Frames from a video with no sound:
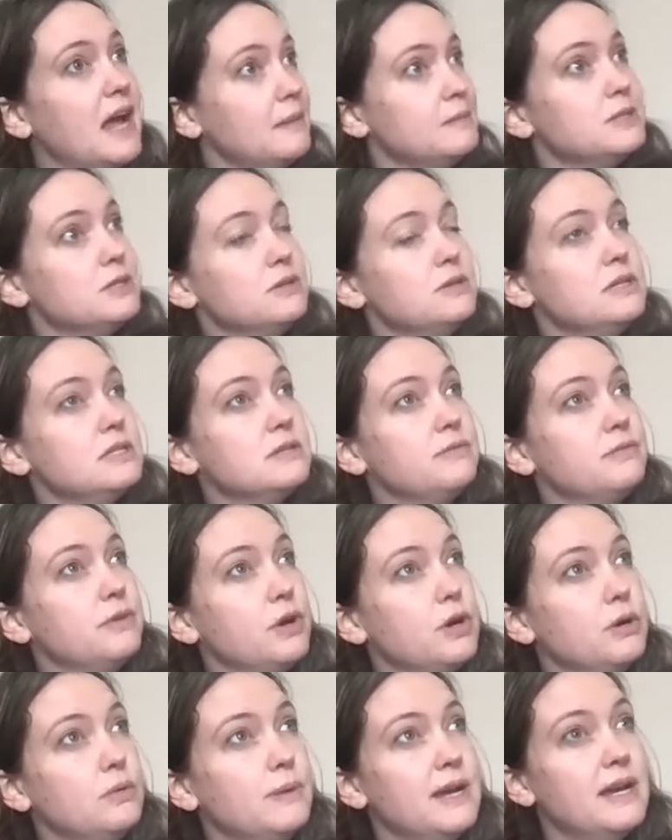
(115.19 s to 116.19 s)
absolutely as
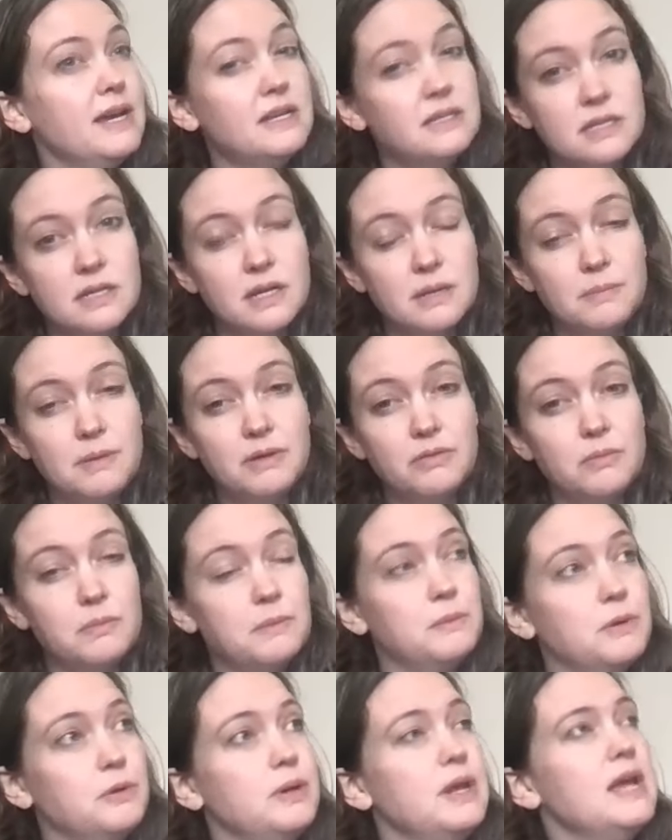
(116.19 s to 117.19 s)
far away as it can be
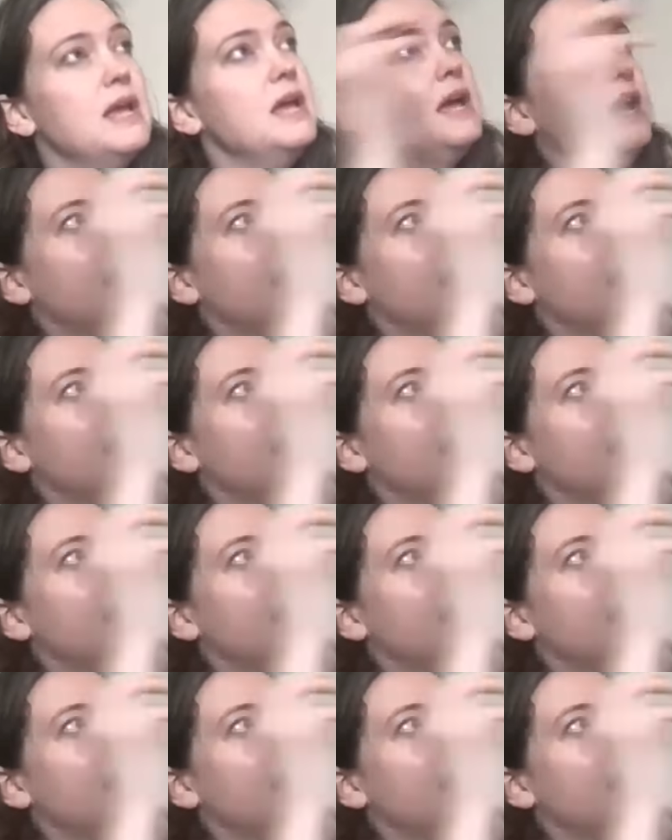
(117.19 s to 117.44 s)
from the moon.